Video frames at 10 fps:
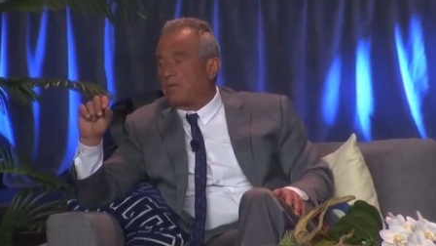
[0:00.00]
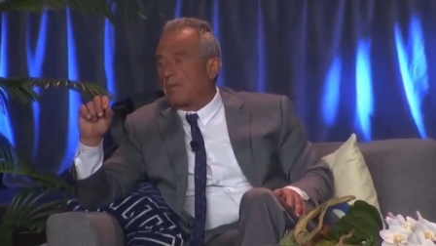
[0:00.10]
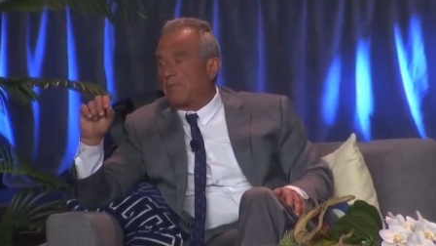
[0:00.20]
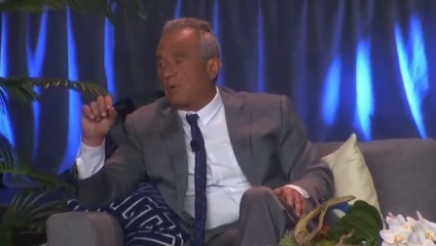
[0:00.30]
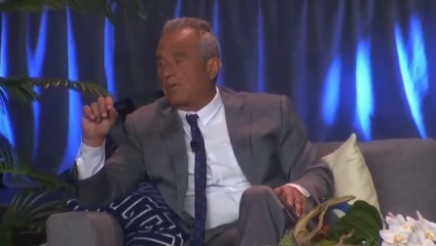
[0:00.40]

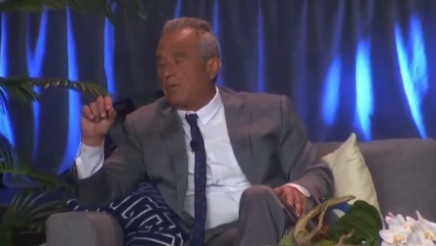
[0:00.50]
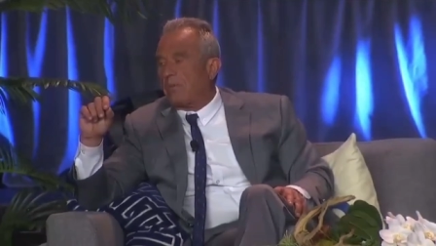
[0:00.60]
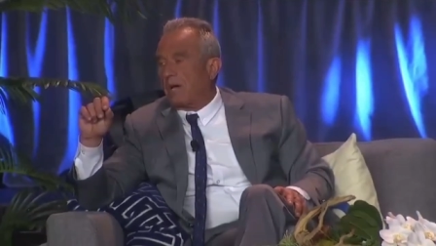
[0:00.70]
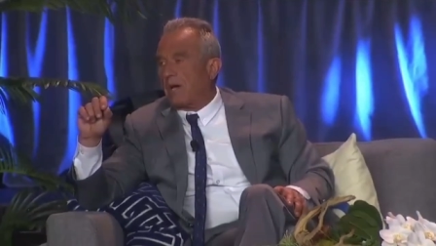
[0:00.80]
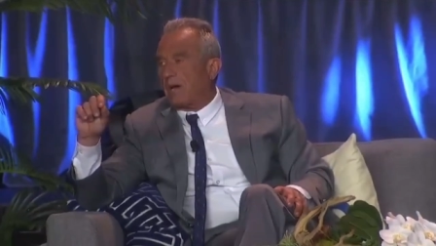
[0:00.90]
which I put
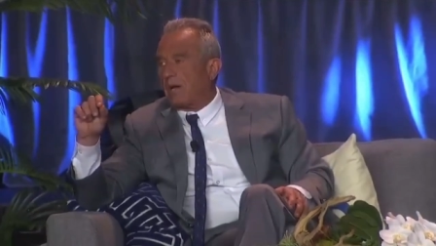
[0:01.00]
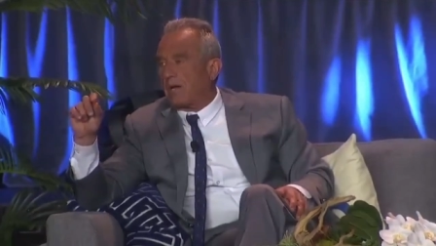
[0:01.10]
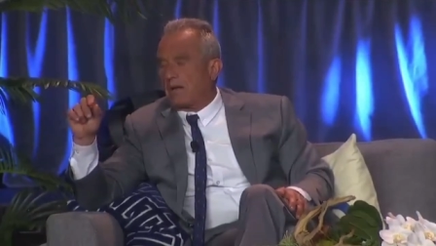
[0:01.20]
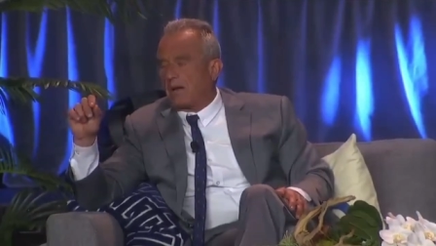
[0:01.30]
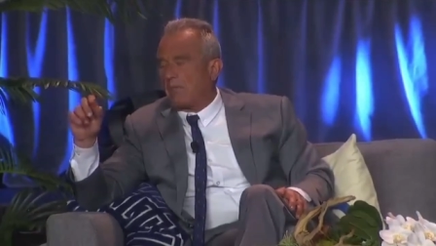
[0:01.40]
them on
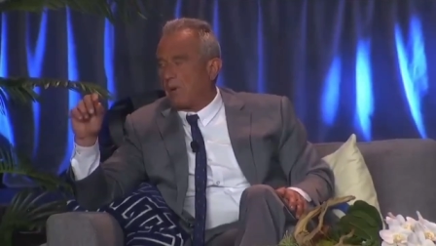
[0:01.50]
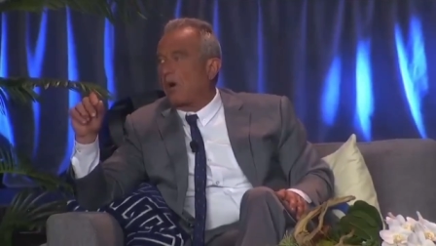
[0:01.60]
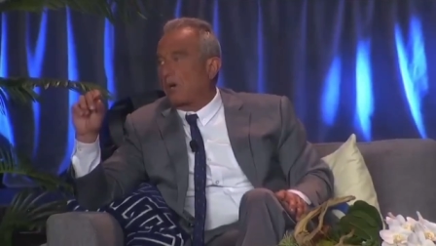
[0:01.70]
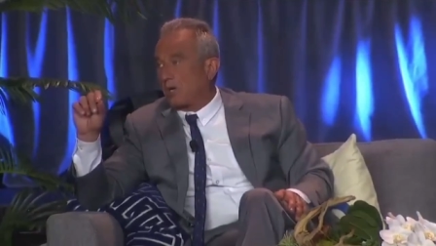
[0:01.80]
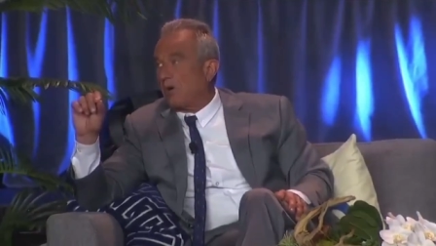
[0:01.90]
a
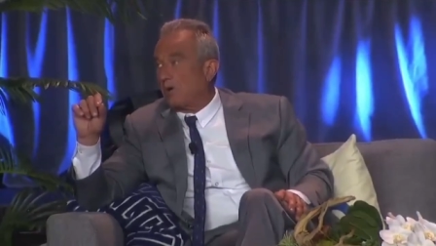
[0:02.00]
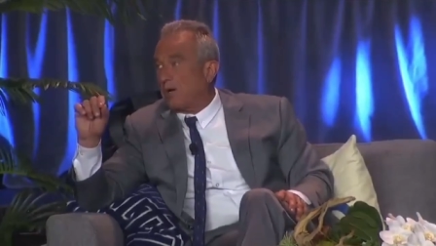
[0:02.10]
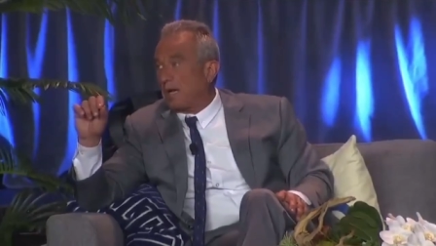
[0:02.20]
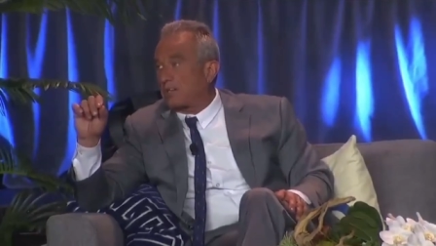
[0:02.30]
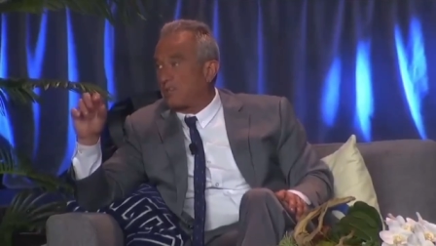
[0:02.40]

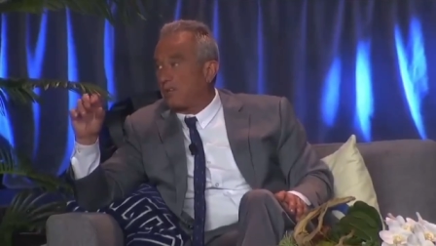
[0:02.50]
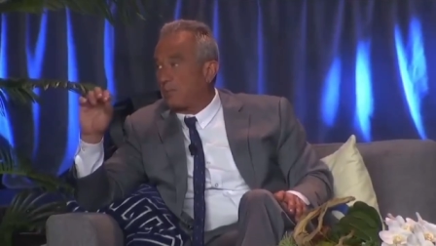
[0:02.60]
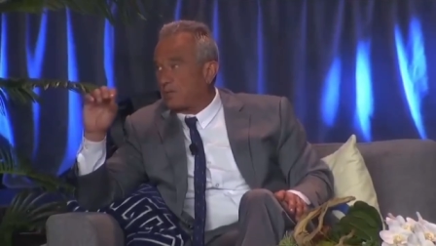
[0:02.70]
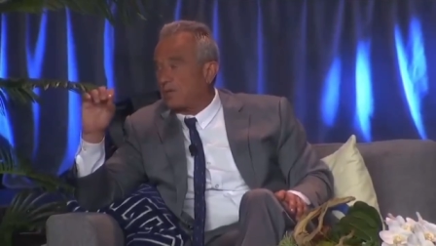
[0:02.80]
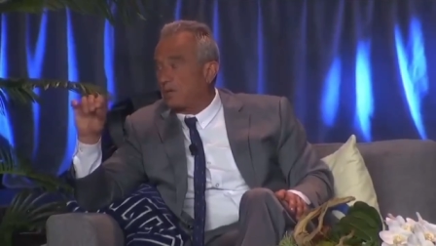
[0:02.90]
barcode next to them,